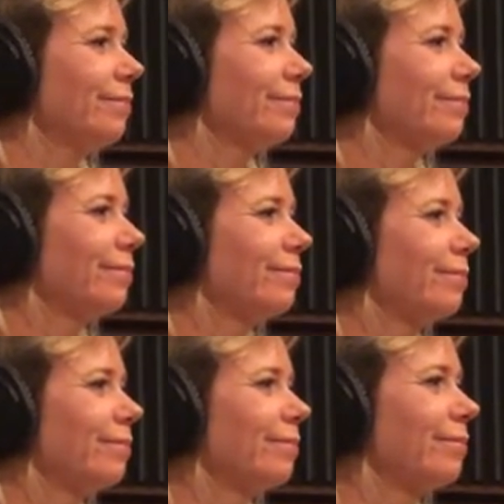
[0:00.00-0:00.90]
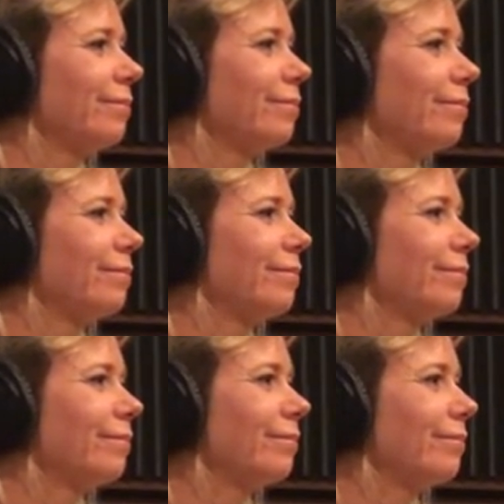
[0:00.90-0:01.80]

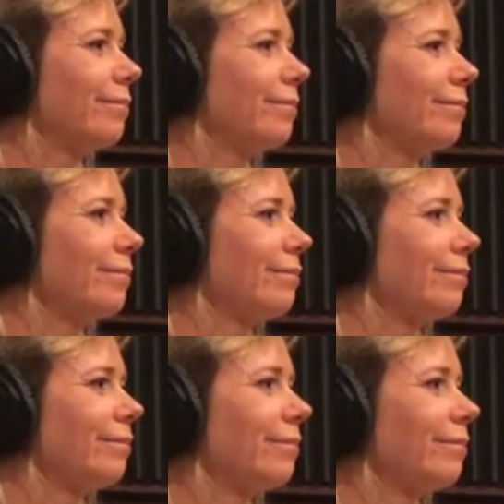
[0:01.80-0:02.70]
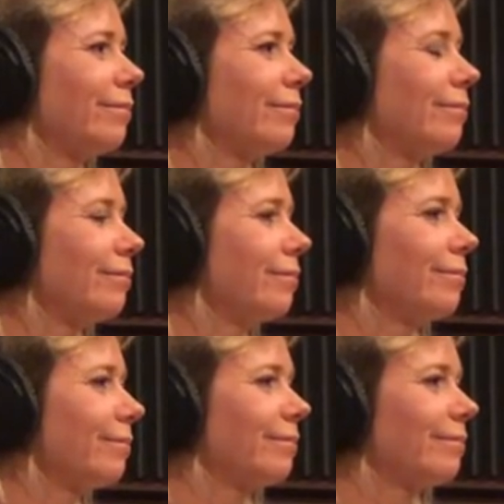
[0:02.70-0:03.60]
The person shown says nothing.